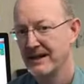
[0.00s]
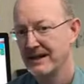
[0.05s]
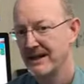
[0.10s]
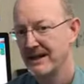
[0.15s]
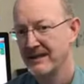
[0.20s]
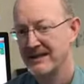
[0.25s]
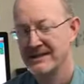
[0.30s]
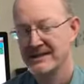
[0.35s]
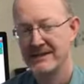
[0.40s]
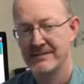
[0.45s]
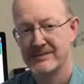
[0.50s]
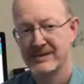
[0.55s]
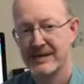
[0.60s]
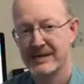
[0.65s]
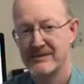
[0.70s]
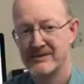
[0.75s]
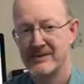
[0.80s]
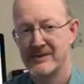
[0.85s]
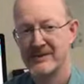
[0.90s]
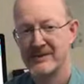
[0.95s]
and
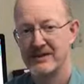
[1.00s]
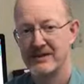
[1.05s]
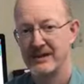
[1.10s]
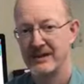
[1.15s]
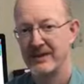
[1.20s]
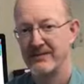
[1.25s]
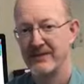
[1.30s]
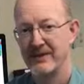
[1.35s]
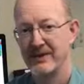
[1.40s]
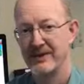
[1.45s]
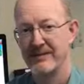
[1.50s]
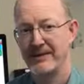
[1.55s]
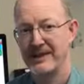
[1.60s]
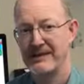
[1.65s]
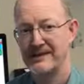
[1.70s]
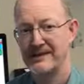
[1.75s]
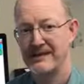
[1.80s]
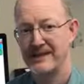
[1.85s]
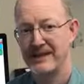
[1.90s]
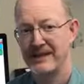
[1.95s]
sometimes those celebrity
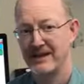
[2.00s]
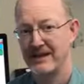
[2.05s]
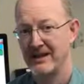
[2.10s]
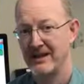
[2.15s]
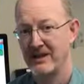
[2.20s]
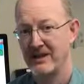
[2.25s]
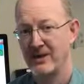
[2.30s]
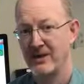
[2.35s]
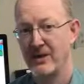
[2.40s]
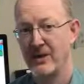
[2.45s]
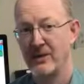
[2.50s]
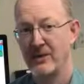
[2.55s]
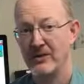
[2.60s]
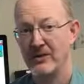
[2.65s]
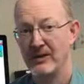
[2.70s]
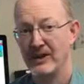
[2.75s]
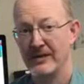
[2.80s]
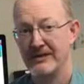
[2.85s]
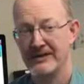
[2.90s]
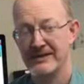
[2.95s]
mazes get a whole
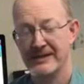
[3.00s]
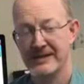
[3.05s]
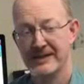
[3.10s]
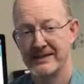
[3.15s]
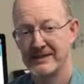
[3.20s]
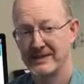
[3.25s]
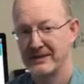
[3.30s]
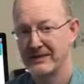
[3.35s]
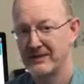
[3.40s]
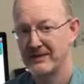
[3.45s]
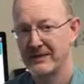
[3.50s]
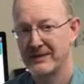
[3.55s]
lot of attentions.